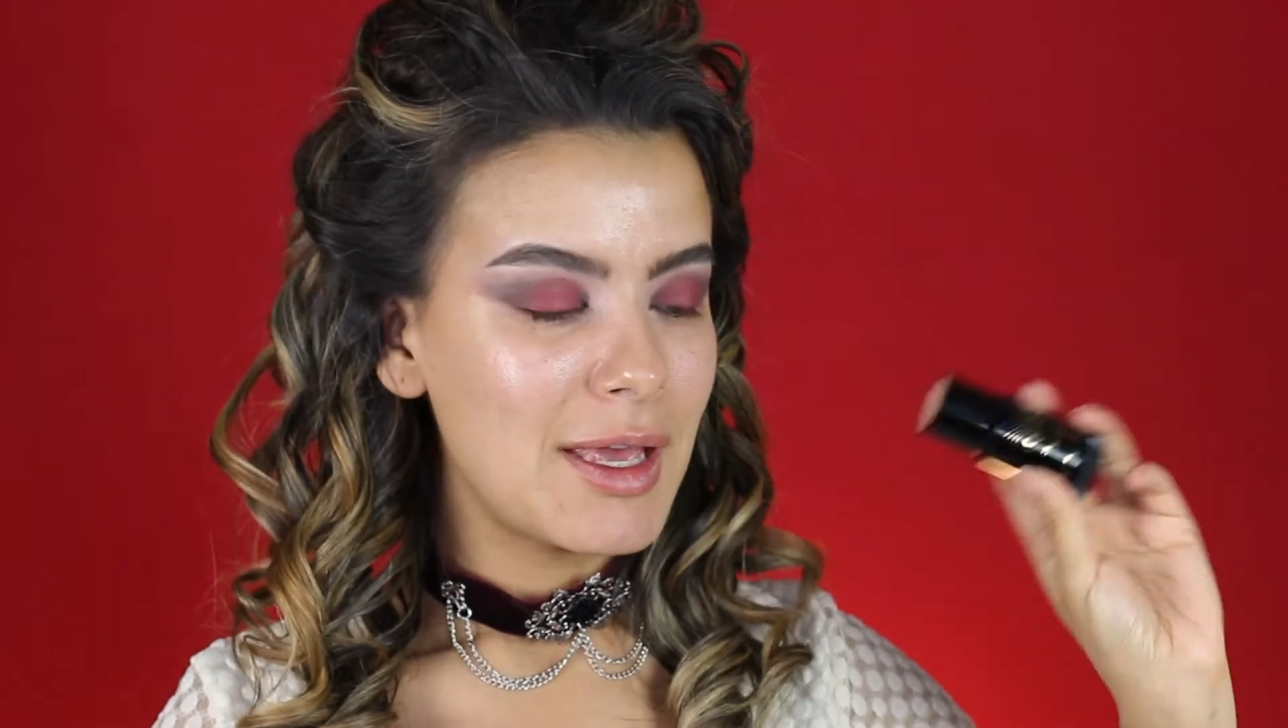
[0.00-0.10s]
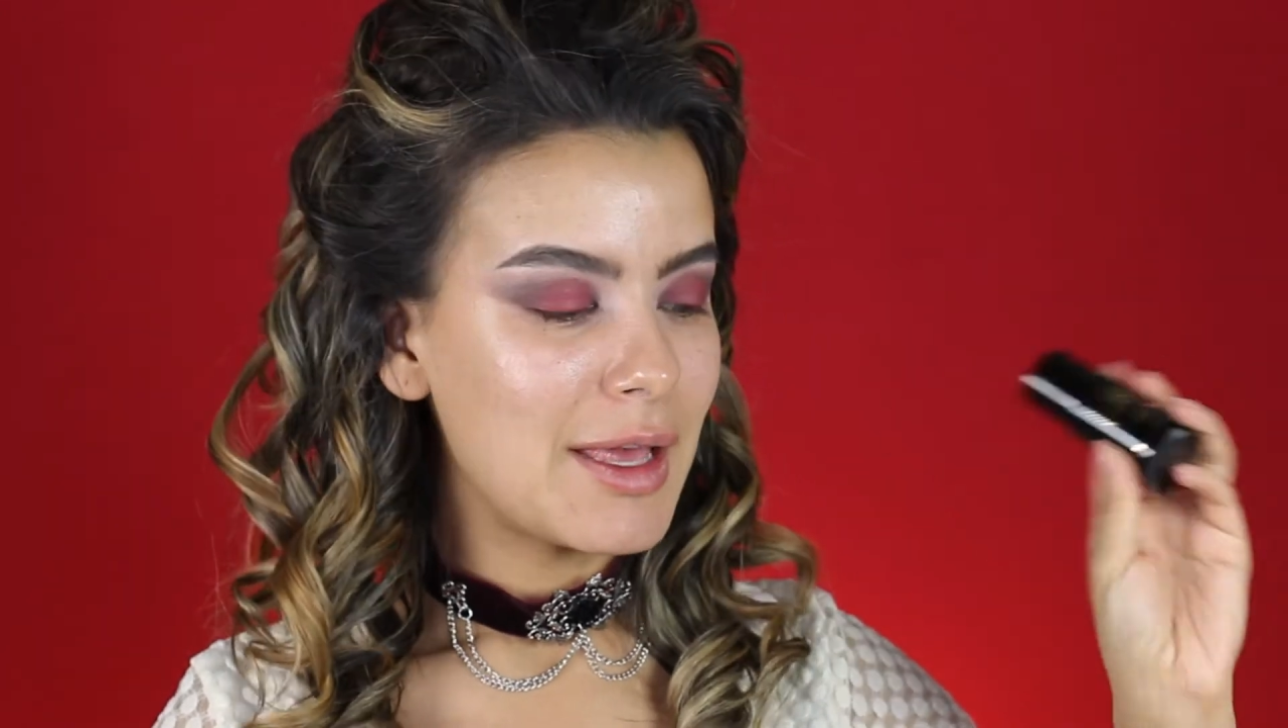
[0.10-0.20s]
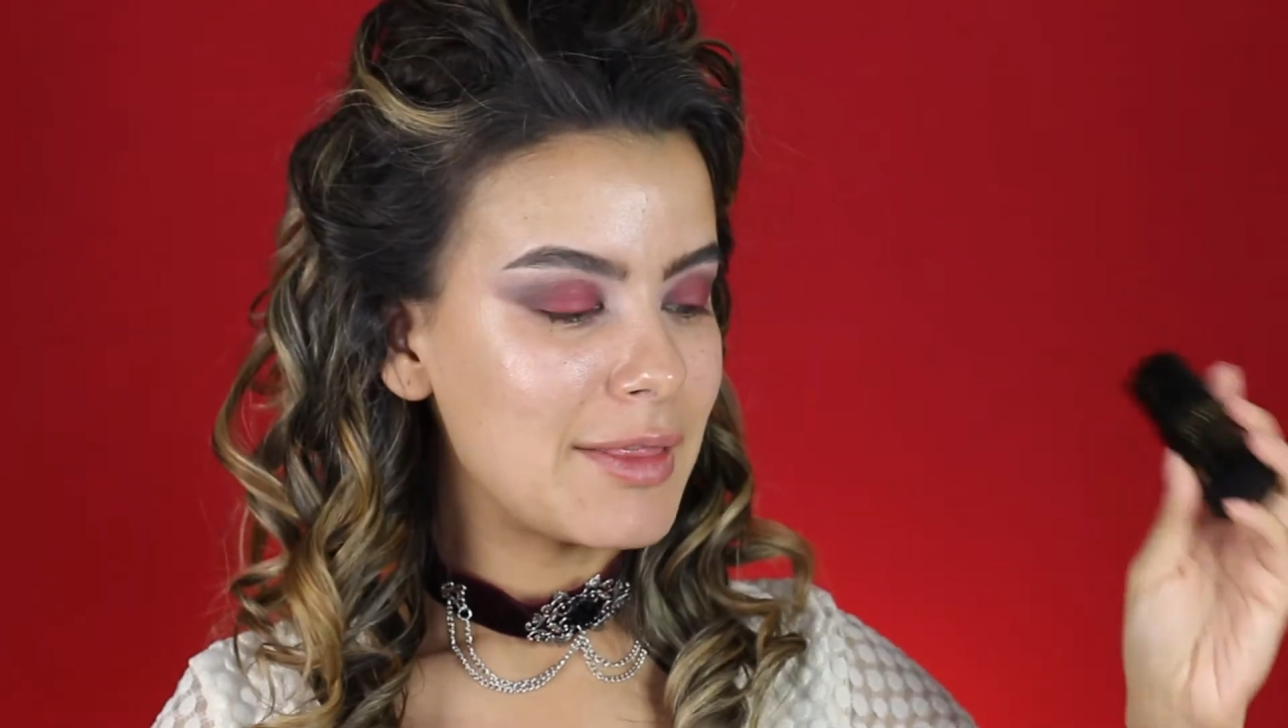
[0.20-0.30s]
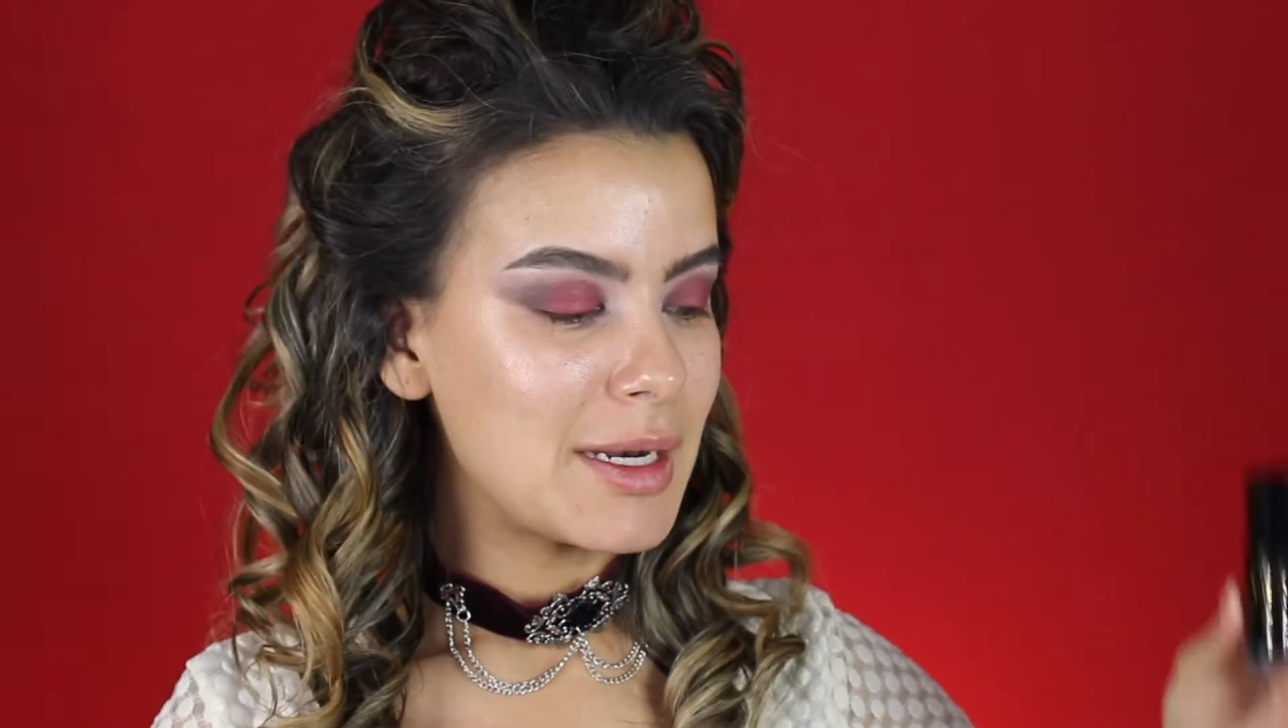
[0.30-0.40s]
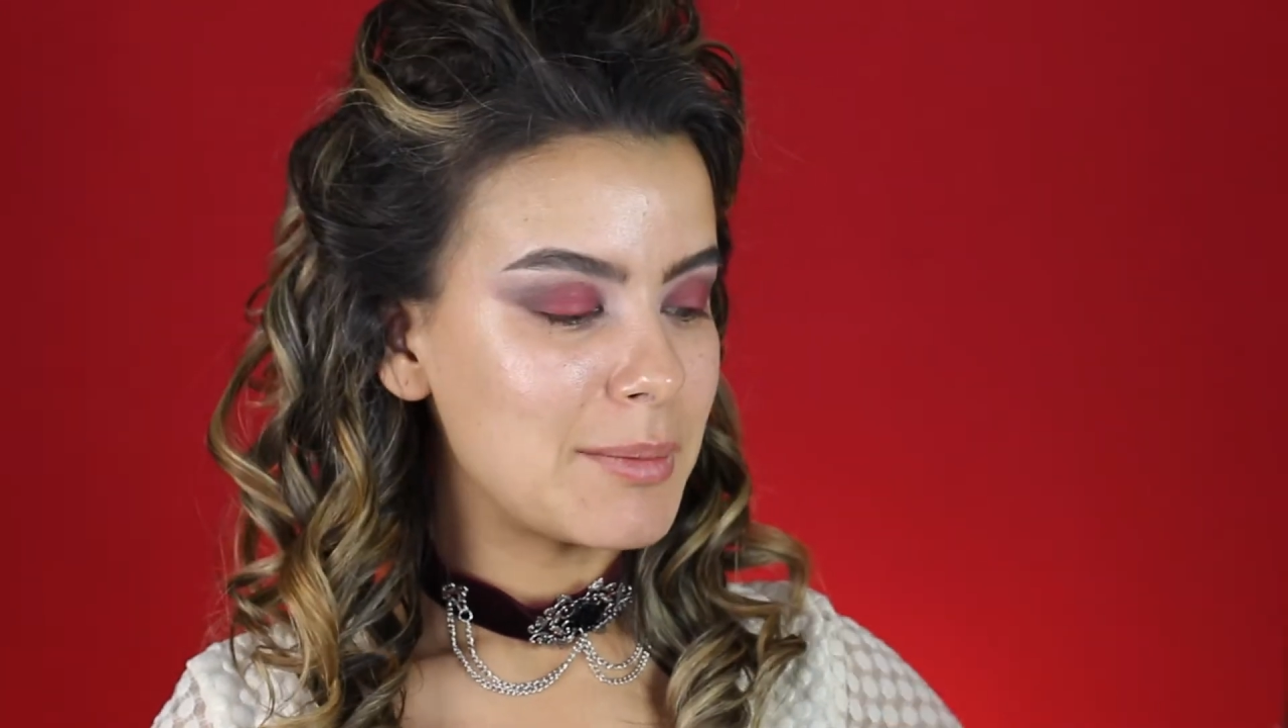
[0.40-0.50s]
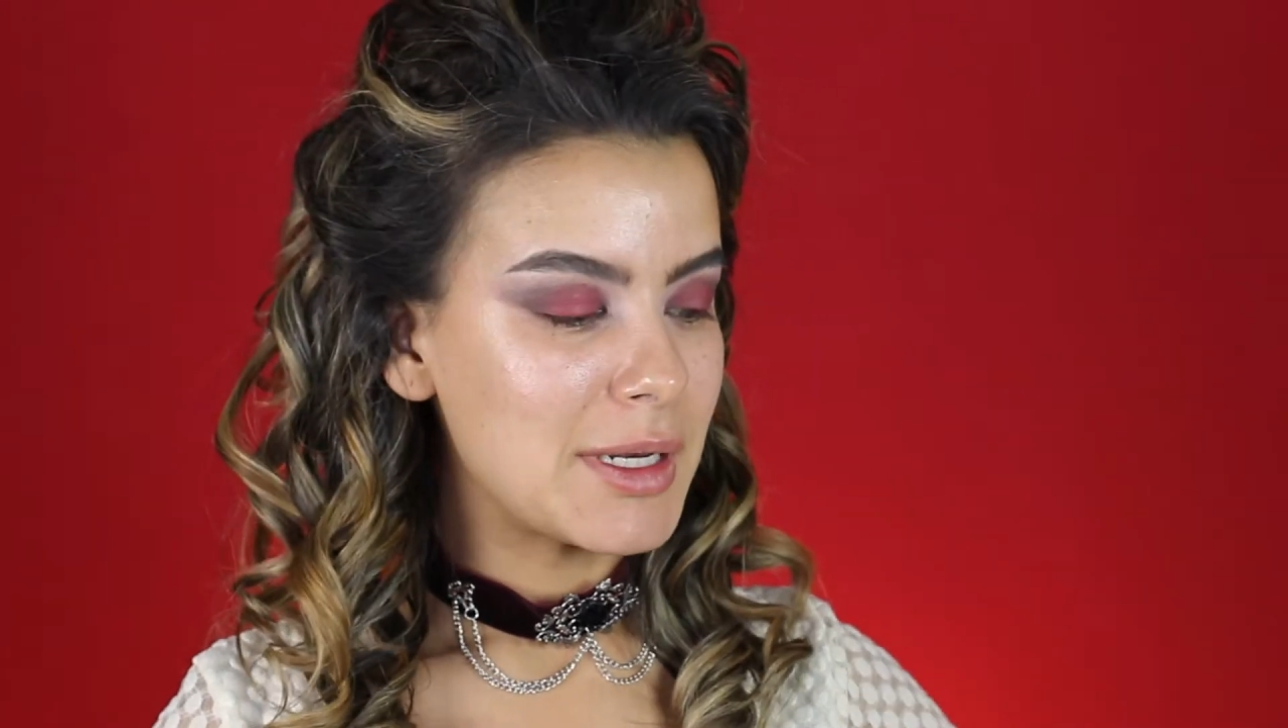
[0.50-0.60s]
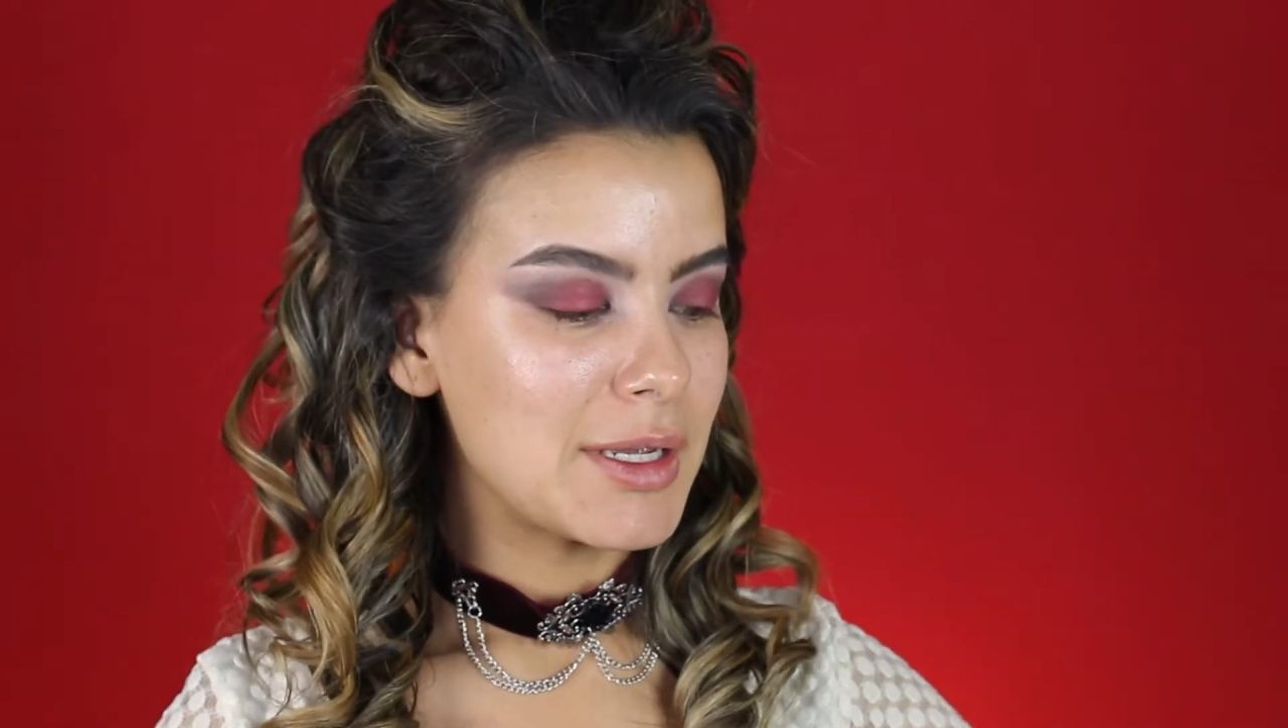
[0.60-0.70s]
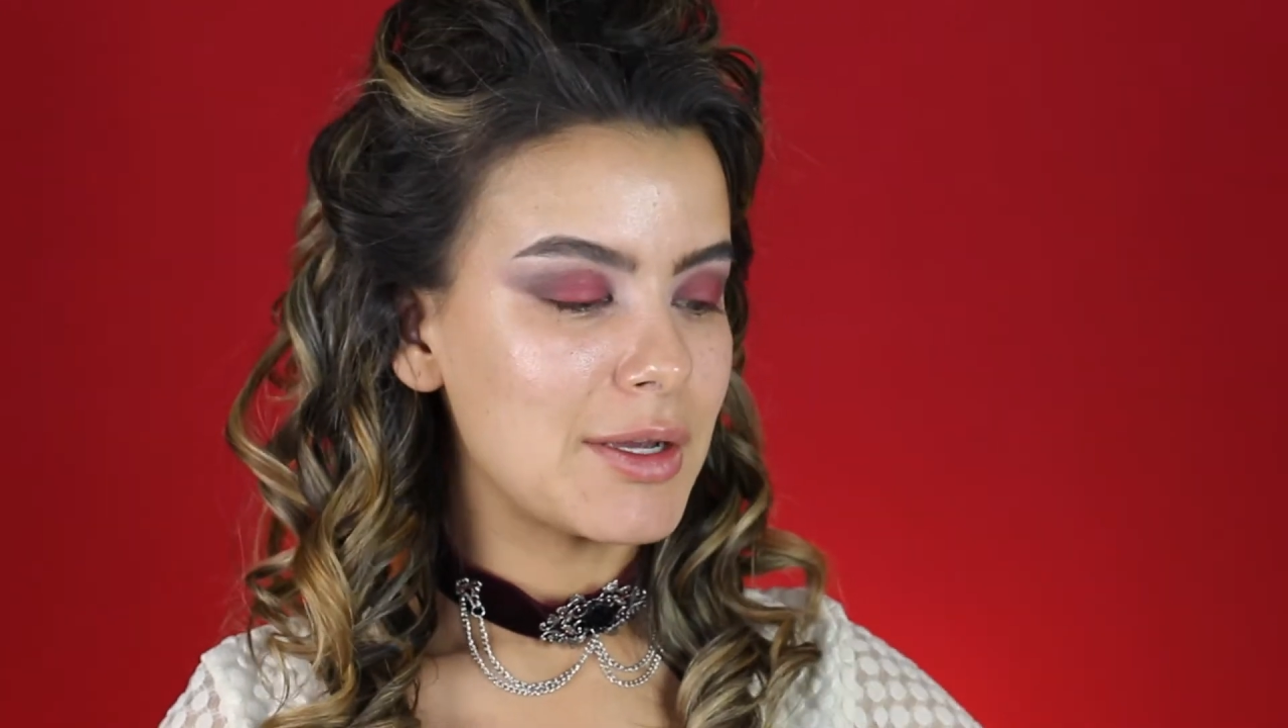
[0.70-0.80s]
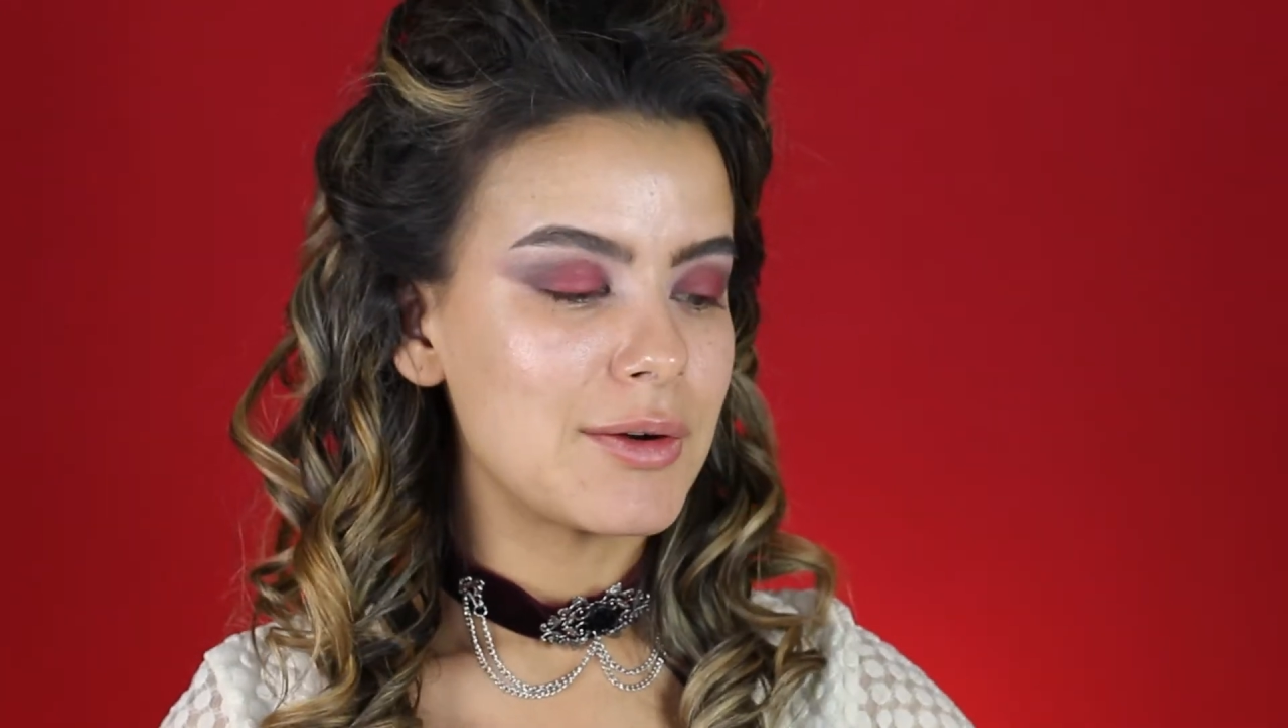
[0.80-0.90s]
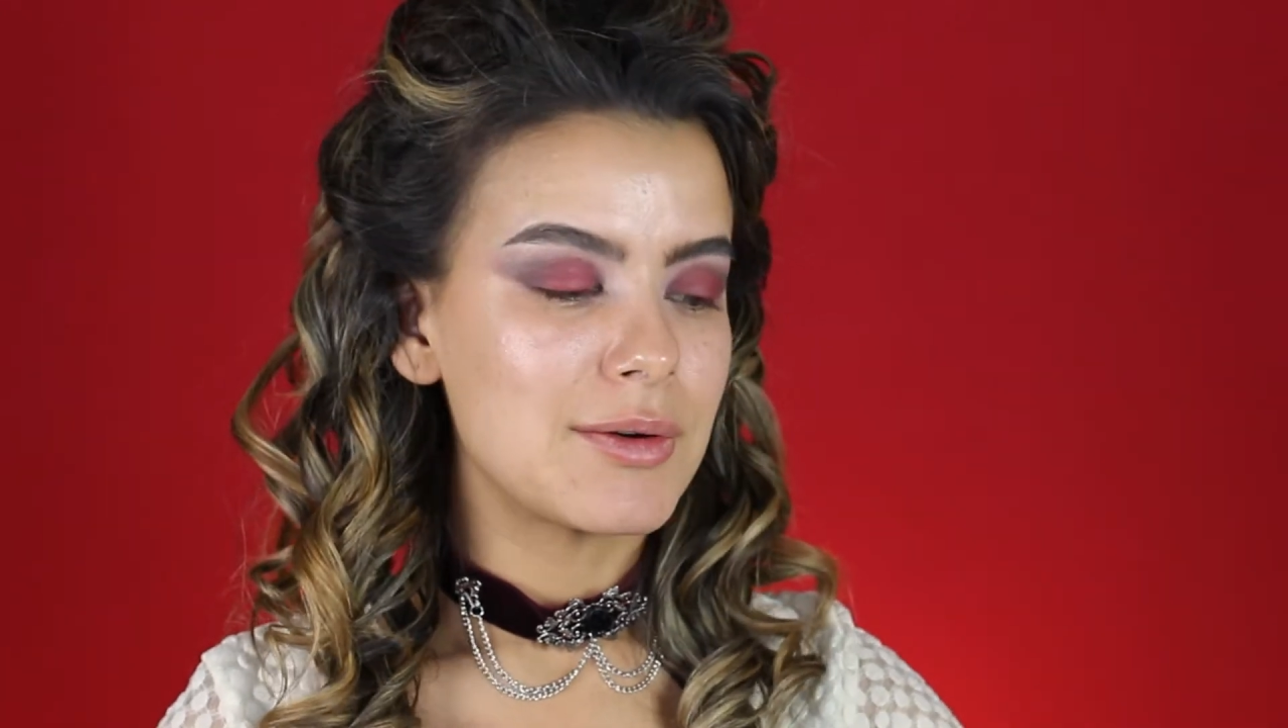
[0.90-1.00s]
and then I'm gonna
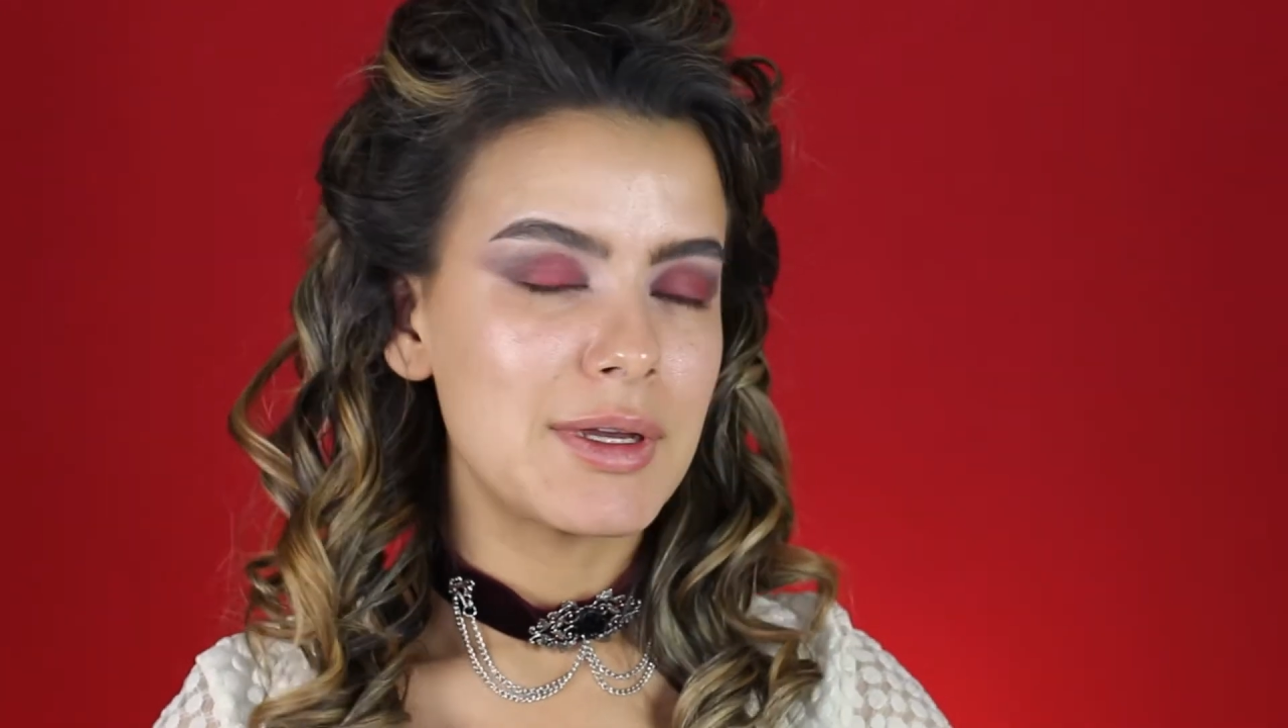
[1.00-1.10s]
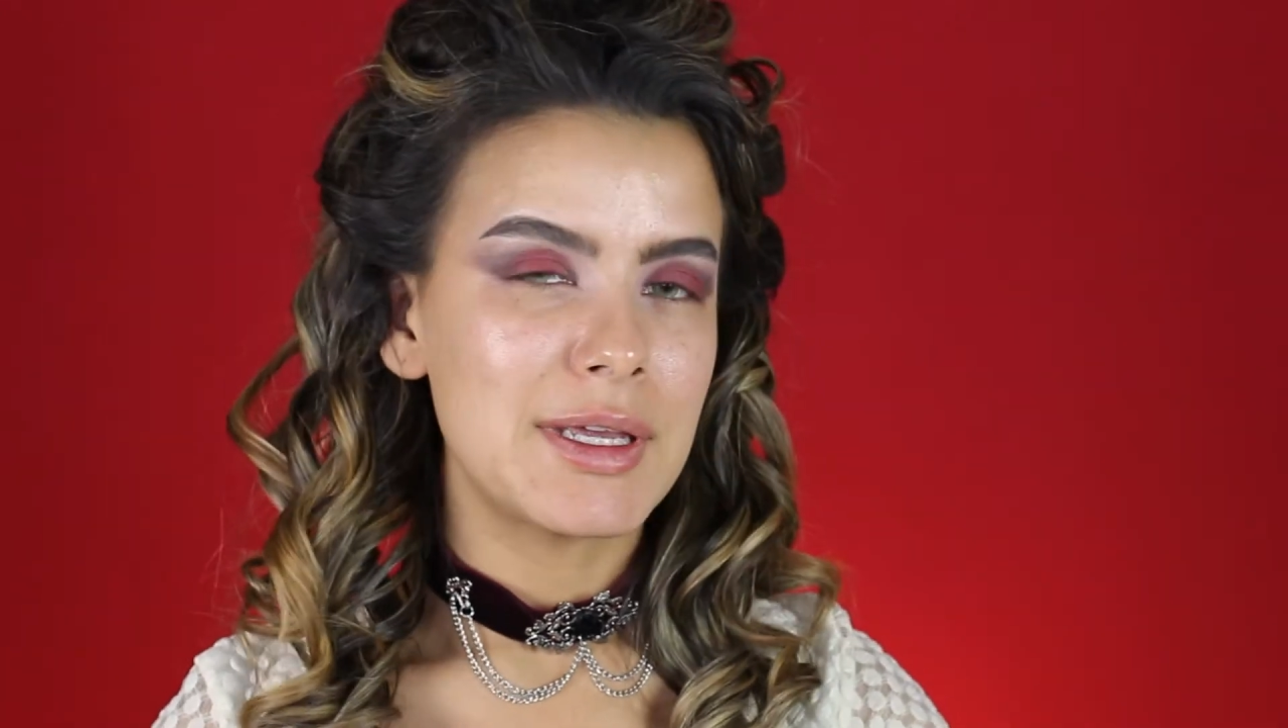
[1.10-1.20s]
go